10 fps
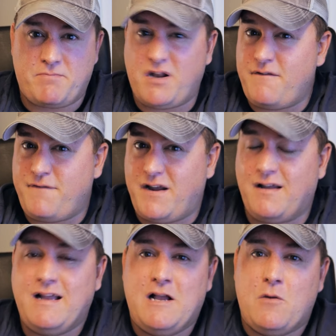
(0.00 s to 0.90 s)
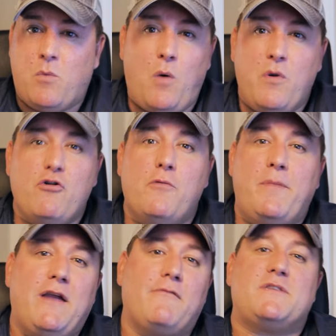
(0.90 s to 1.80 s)
But I figure while we're all
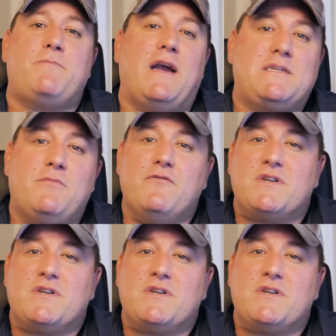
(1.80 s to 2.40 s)
being respectable,